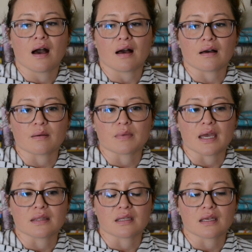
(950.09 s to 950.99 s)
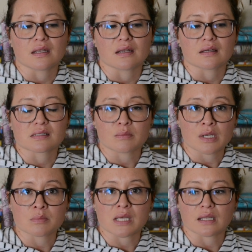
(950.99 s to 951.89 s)
And then
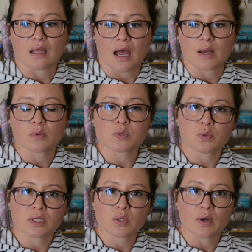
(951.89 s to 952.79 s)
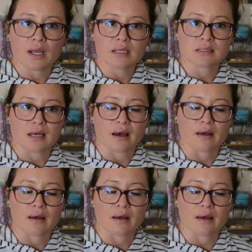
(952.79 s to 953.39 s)
Sometimes I Lie was really great.